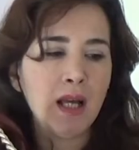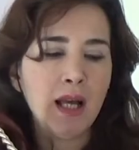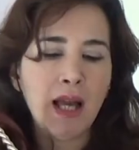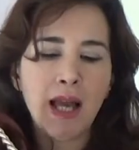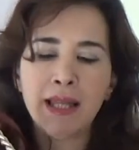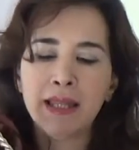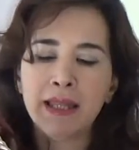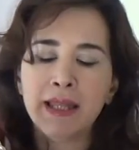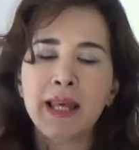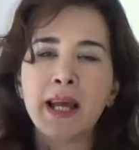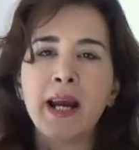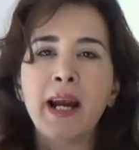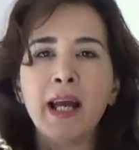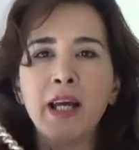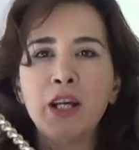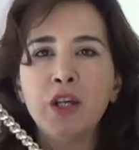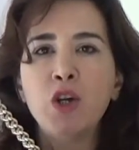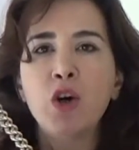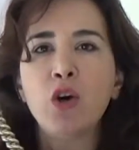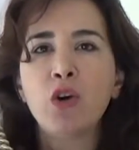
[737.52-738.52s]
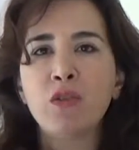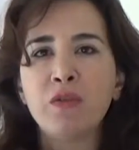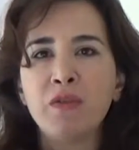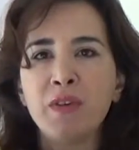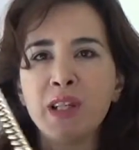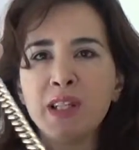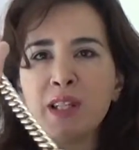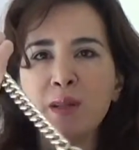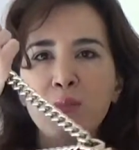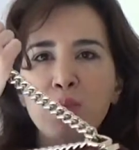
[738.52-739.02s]
And there are no
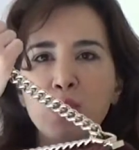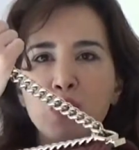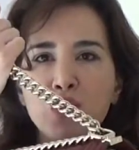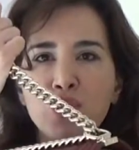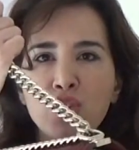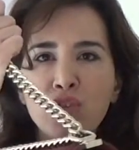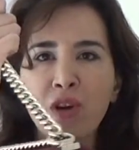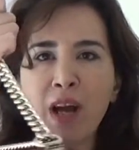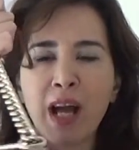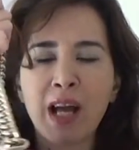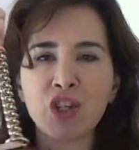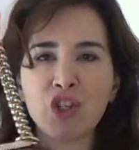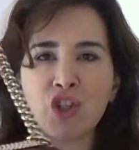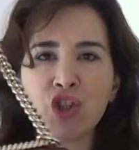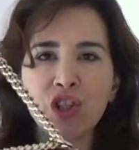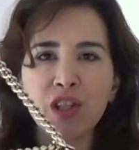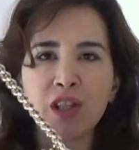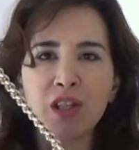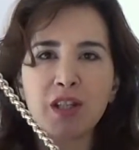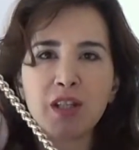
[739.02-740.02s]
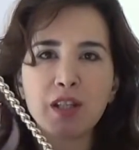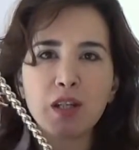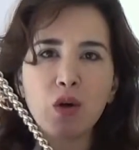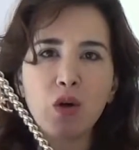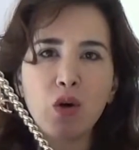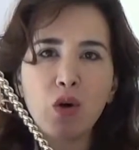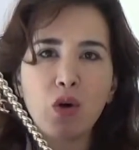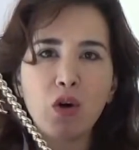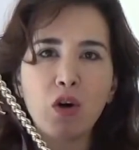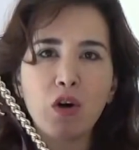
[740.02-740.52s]
visible scratches
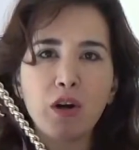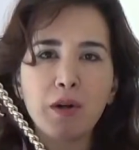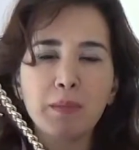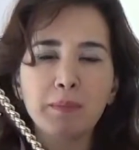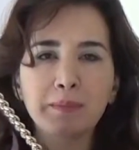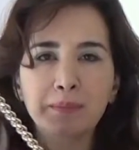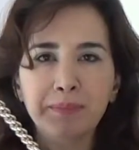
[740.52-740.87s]
or